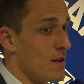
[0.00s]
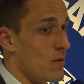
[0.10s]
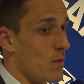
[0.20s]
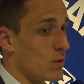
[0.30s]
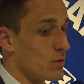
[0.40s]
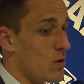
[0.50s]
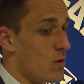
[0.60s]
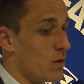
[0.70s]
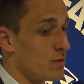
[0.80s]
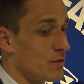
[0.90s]
we won't go
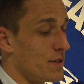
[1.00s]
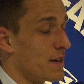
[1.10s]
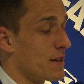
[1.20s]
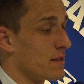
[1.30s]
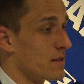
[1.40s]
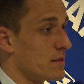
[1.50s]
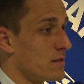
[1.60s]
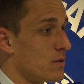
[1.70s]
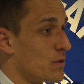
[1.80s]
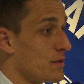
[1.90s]
also there and
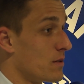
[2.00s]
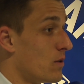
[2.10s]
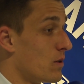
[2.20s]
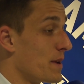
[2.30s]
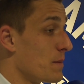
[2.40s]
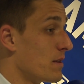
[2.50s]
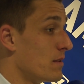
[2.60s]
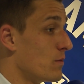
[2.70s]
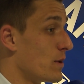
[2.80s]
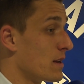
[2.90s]
score the goal, maybe
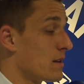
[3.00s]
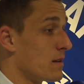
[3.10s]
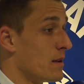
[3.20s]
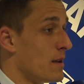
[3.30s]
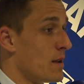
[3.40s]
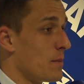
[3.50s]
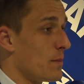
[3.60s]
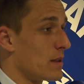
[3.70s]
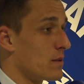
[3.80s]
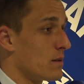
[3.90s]
the win,
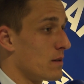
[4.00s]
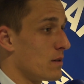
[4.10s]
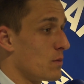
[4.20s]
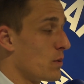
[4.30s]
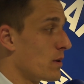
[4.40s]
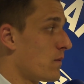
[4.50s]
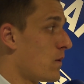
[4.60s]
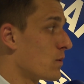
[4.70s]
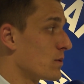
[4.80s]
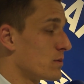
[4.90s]
but we will
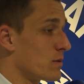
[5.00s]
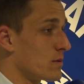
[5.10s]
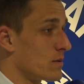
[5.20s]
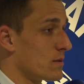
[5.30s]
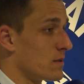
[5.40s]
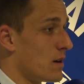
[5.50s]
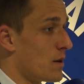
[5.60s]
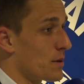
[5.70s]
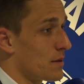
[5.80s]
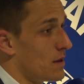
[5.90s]
focus on
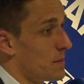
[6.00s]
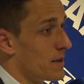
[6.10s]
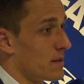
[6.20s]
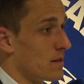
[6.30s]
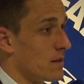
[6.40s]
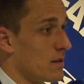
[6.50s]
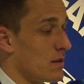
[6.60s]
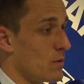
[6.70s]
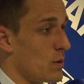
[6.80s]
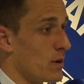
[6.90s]
our team, and
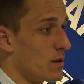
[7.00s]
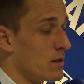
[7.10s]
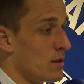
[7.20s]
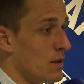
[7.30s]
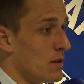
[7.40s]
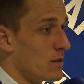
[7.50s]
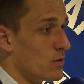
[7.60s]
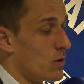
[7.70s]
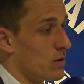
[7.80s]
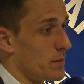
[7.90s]
we will
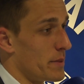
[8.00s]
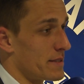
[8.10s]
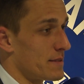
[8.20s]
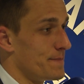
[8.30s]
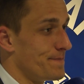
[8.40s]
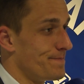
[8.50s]
do all the best.